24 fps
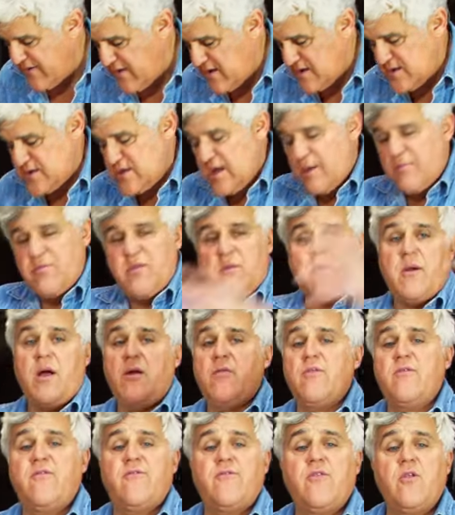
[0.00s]
and dumped them out
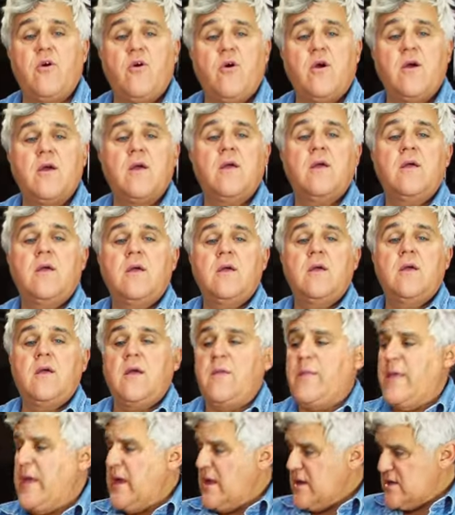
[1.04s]
on the floor
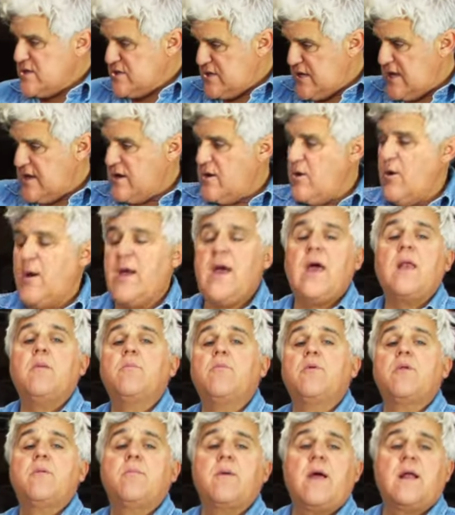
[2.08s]
and the English said, go ahead,
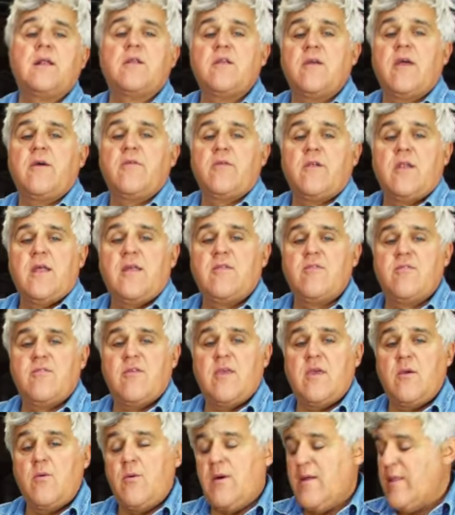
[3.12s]
put them back together, let's
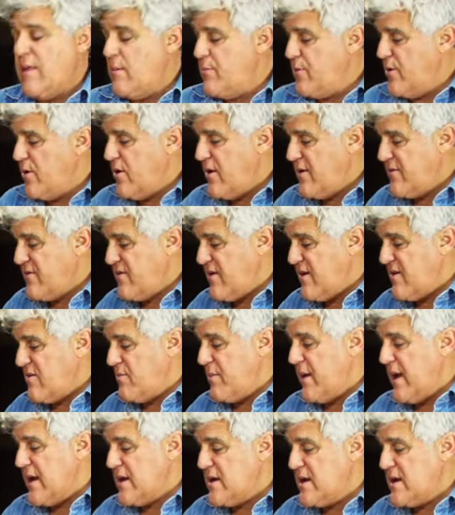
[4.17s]
see. Well, they put all six back